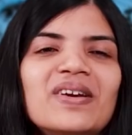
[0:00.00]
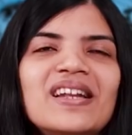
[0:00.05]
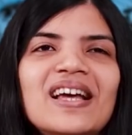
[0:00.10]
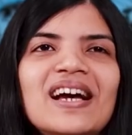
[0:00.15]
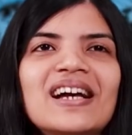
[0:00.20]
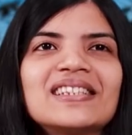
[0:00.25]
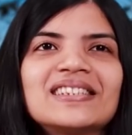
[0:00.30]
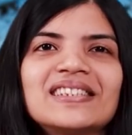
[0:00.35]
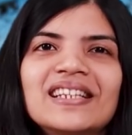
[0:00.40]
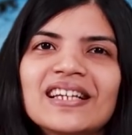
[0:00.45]
My
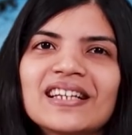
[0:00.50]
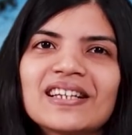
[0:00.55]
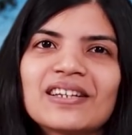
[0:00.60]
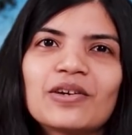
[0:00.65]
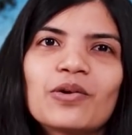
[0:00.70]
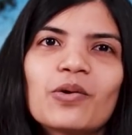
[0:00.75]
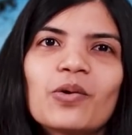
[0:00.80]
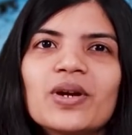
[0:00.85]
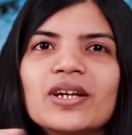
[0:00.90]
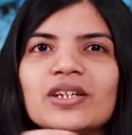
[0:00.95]
dad's
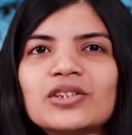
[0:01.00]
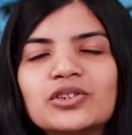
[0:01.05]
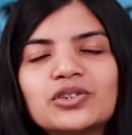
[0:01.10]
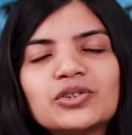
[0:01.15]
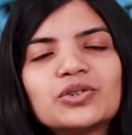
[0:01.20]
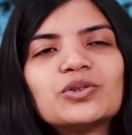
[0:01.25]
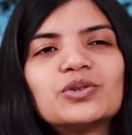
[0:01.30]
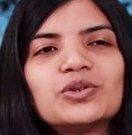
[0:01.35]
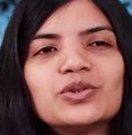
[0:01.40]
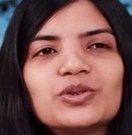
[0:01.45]
like going
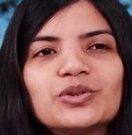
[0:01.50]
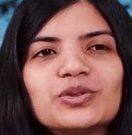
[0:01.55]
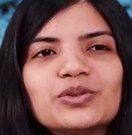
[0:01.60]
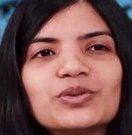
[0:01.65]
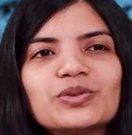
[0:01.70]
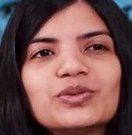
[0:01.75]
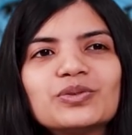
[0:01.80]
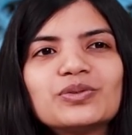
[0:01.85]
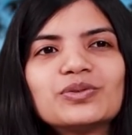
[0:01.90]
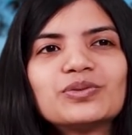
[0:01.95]

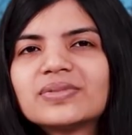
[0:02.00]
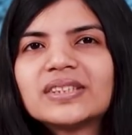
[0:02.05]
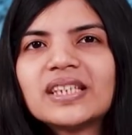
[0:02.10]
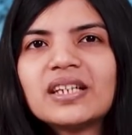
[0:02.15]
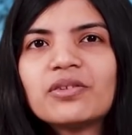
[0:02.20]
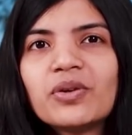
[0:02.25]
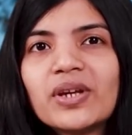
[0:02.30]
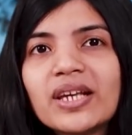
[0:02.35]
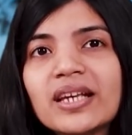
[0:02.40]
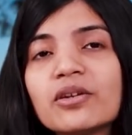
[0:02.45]
to
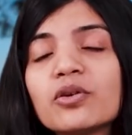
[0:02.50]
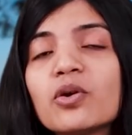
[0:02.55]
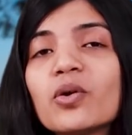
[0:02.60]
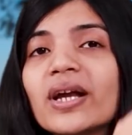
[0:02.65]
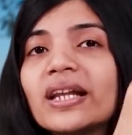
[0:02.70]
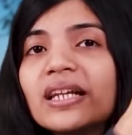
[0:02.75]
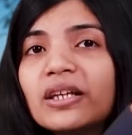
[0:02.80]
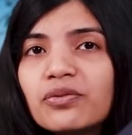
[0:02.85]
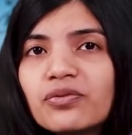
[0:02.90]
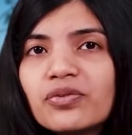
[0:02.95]
see if we can go
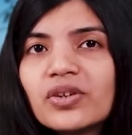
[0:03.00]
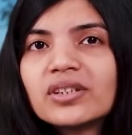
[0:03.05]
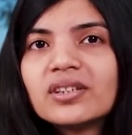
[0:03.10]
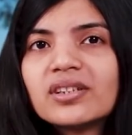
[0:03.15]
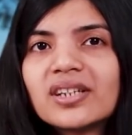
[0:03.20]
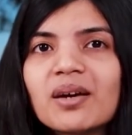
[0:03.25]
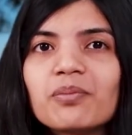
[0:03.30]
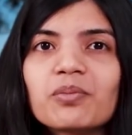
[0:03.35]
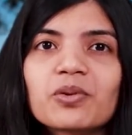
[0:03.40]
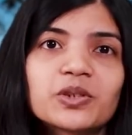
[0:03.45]
any
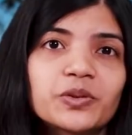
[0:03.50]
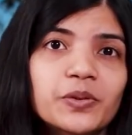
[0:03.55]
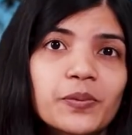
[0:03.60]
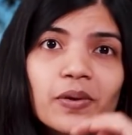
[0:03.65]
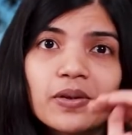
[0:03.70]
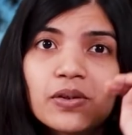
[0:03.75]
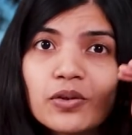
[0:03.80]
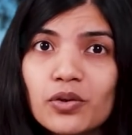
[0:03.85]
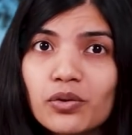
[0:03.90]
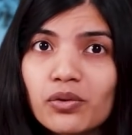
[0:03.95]
further up because we
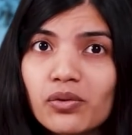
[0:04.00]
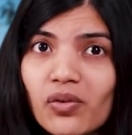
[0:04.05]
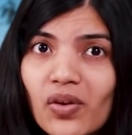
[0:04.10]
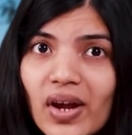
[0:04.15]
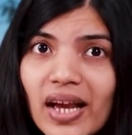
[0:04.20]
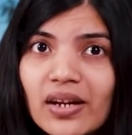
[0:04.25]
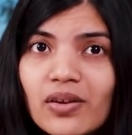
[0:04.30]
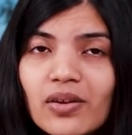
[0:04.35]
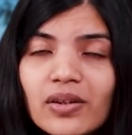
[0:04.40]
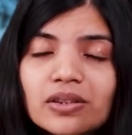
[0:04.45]
want to go
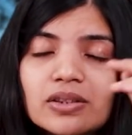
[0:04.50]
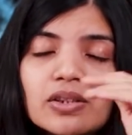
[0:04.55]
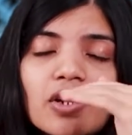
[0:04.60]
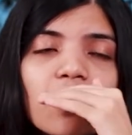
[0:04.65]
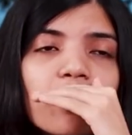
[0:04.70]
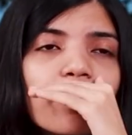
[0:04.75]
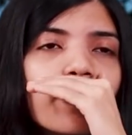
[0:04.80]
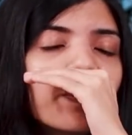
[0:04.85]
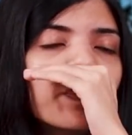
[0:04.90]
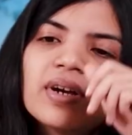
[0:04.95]
right on
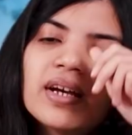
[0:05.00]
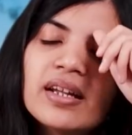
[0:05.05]
top.